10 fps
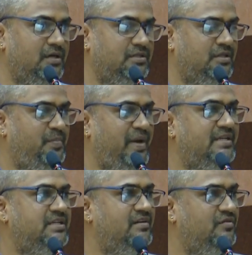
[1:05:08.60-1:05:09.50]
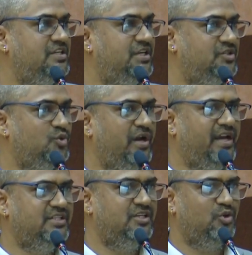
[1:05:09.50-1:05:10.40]
So the pace at which it is going,
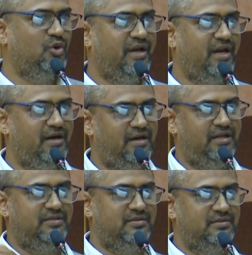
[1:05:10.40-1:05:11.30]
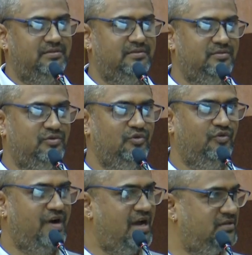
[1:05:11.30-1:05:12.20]
is it okay, or it is too
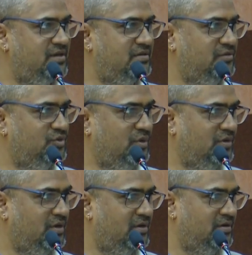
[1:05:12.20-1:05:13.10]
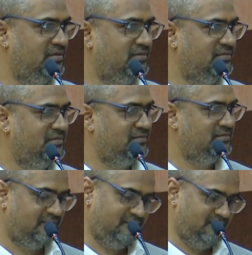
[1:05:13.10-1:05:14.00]
fast or too slow, or?
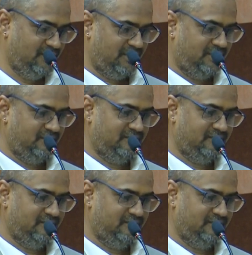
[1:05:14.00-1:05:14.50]
Okay.